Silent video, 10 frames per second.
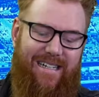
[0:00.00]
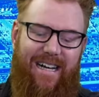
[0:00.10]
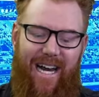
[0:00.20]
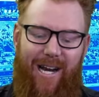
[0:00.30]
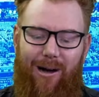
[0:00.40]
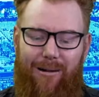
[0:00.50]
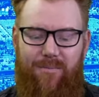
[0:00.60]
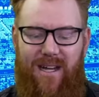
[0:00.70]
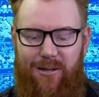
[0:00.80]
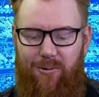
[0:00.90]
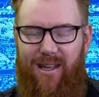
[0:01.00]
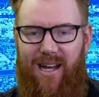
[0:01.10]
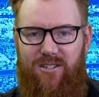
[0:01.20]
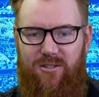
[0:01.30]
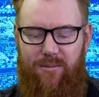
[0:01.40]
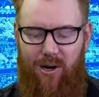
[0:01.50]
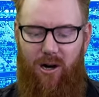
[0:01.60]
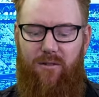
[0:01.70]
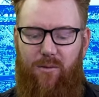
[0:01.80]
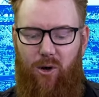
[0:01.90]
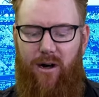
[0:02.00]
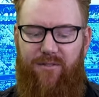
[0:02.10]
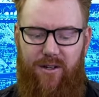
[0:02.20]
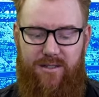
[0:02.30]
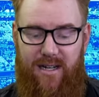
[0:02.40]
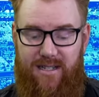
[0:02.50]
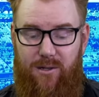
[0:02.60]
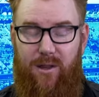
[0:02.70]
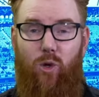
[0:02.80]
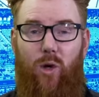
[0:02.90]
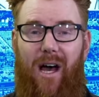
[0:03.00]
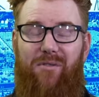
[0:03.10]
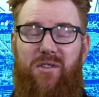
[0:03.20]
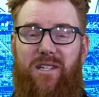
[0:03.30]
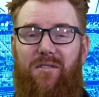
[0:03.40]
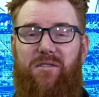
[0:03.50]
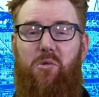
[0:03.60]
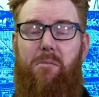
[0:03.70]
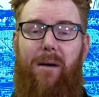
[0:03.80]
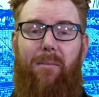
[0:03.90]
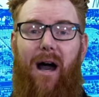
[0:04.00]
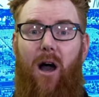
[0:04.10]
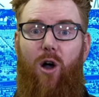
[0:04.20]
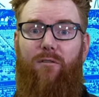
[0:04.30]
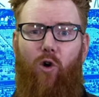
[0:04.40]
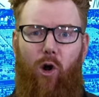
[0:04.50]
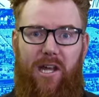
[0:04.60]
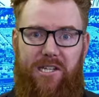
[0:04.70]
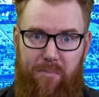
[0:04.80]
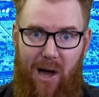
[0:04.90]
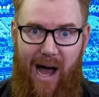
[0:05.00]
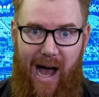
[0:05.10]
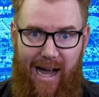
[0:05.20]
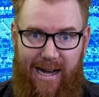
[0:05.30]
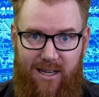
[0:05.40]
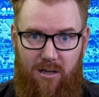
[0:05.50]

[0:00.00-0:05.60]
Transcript: Anyway, that's it. We'll catch you tomorrow for more AFL Today. Until then, look after yourselves and remember, footy's back.